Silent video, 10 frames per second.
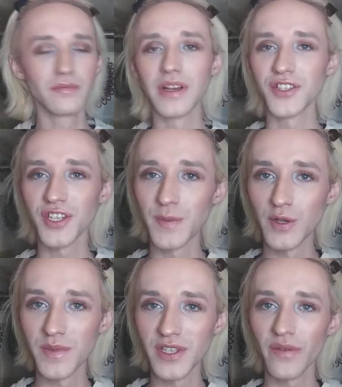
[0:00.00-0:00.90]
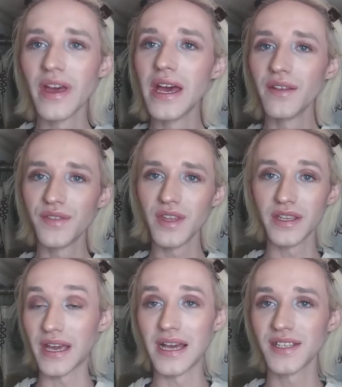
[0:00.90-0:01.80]
just exposed myself.
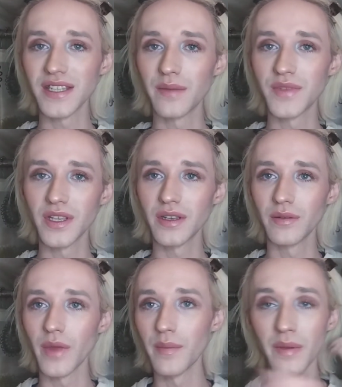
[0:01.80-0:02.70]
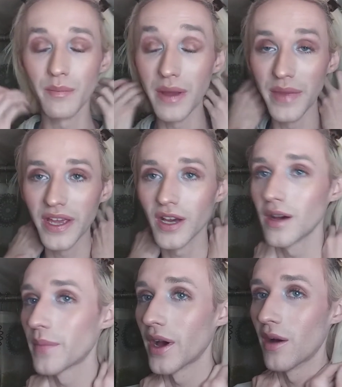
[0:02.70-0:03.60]
Yeah, I slept in my
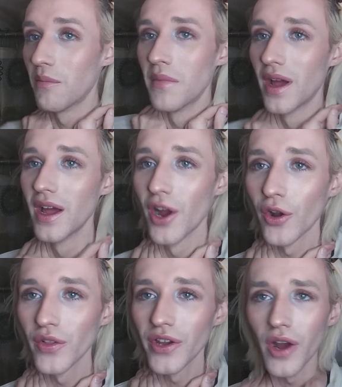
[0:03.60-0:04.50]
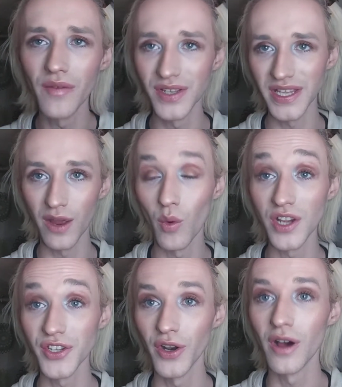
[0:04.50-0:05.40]
makeup, earlier. Obviously, I
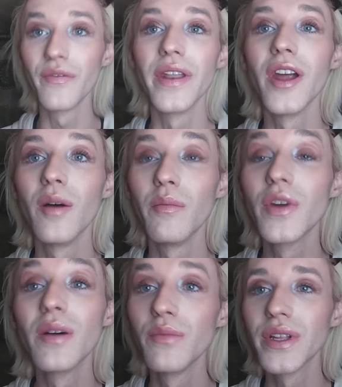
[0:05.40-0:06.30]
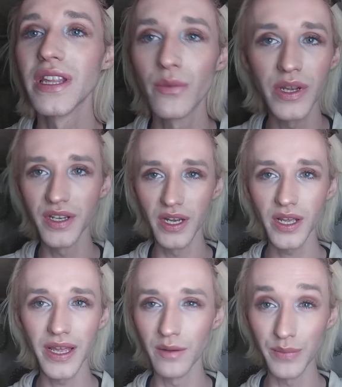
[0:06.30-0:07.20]
washed it off and, completely redid
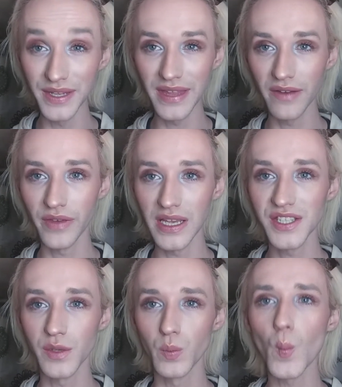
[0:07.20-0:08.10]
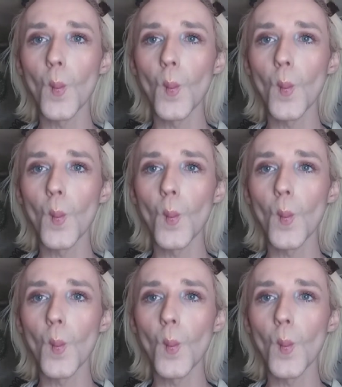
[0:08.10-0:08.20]
it and beat that face. And